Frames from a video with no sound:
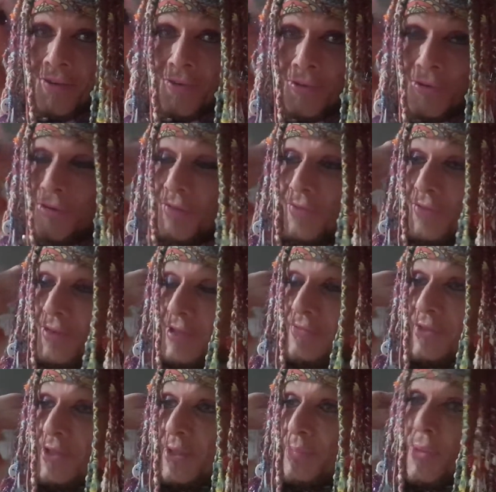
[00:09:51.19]
or not even
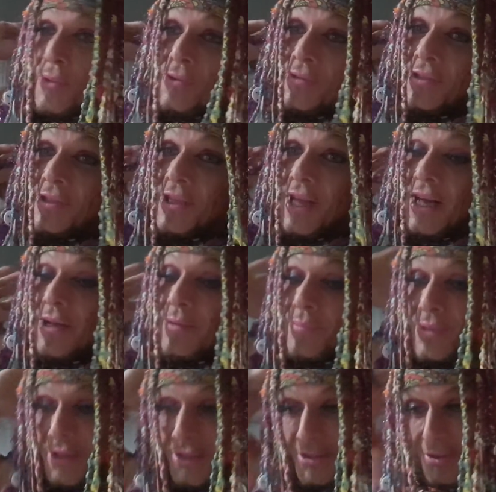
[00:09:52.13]
fucking respond to that
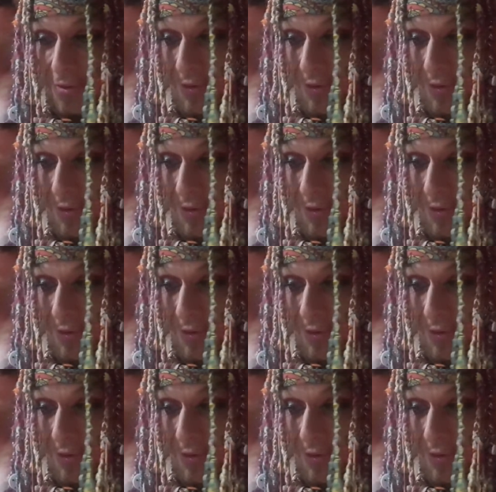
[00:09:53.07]
because you